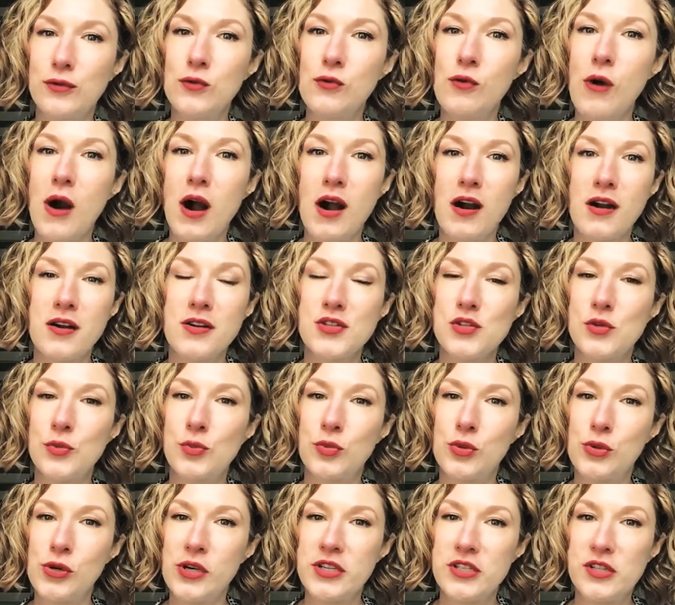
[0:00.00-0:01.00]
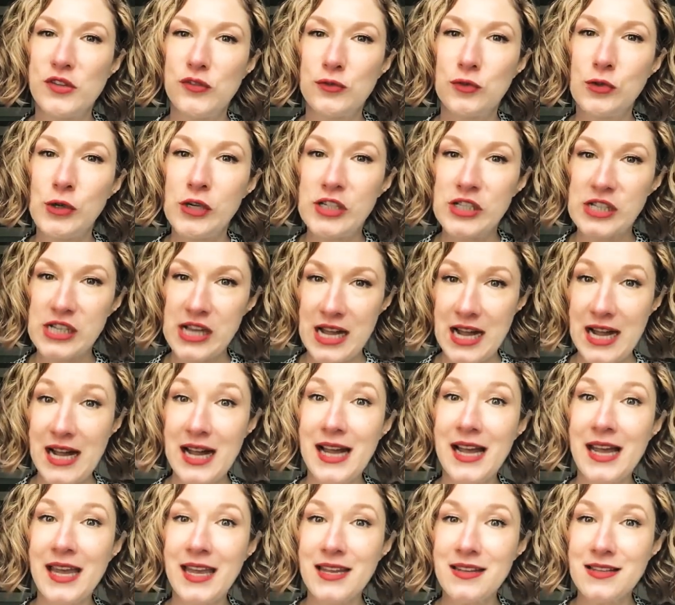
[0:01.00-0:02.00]
who are supportive, who are
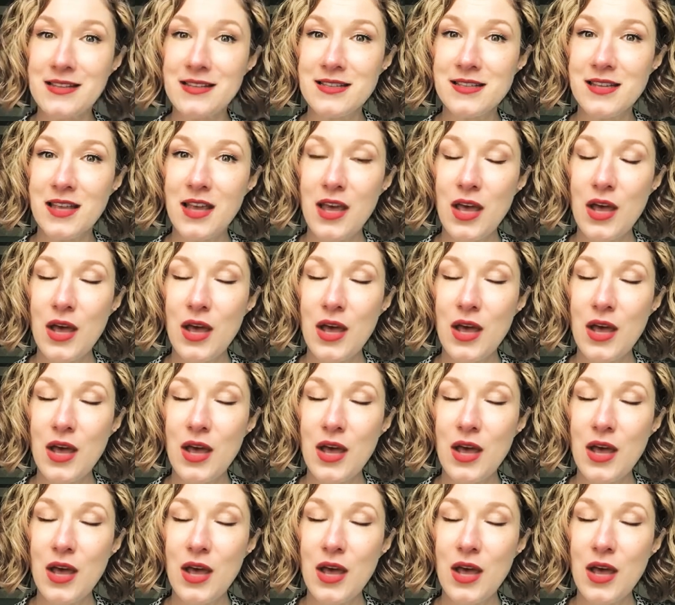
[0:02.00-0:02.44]
kind,